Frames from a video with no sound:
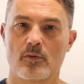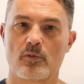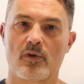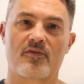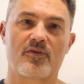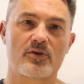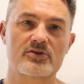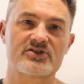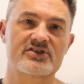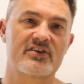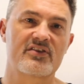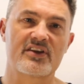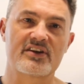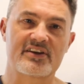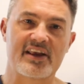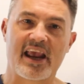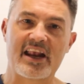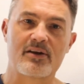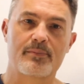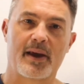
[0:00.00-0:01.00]
refers to the
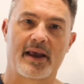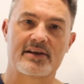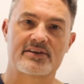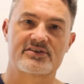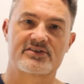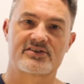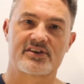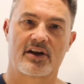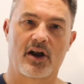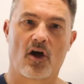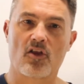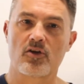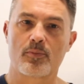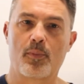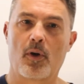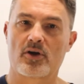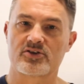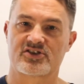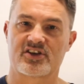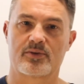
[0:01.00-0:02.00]
database and other
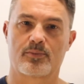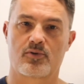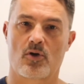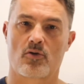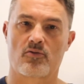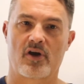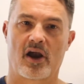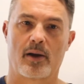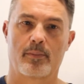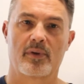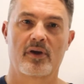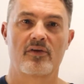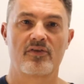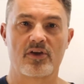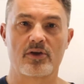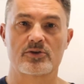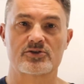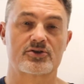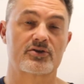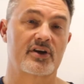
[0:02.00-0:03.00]
parts of the program
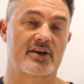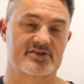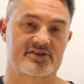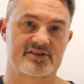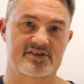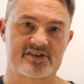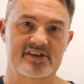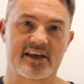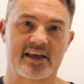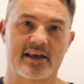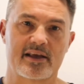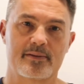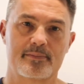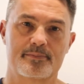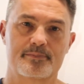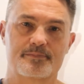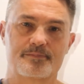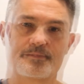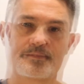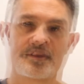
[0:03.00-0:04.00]
the user doesn't see.
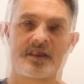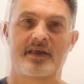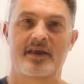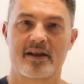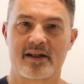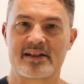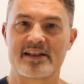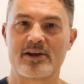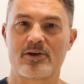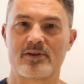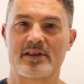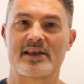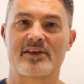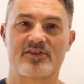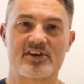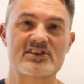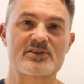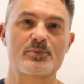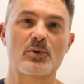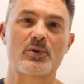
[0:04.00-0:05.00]
Clearly,
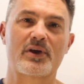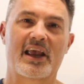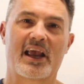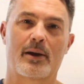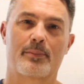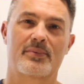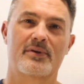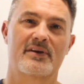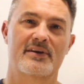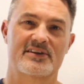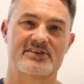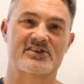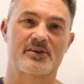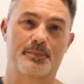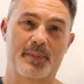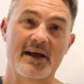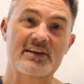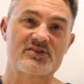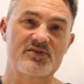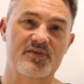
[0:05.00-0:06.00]
this bootcamp is the
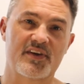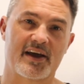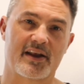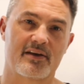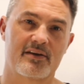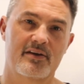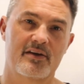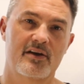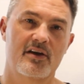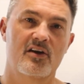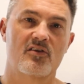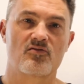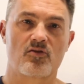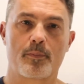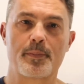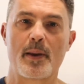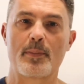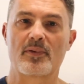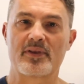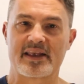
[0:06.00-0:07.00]
best fit for
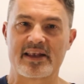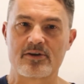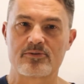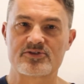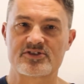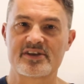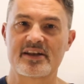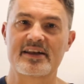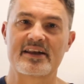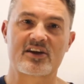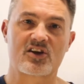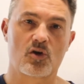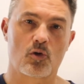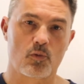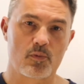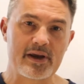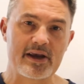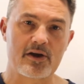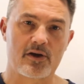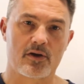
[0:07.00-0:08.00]
people interested in a
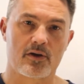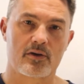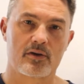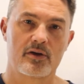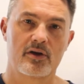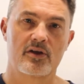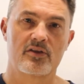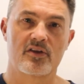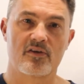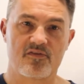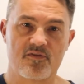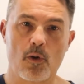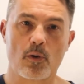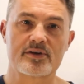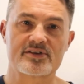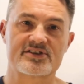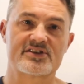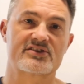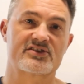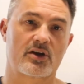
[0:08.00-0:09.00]
career that
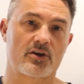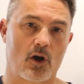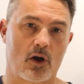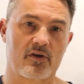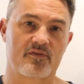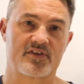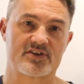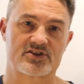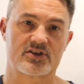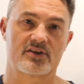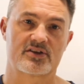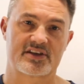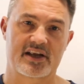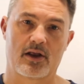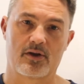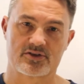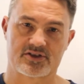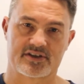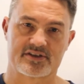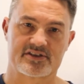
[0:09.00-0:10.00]
focuses on artificial
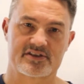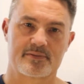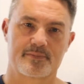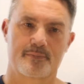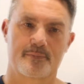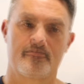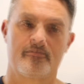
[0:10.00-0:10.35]
intelligence.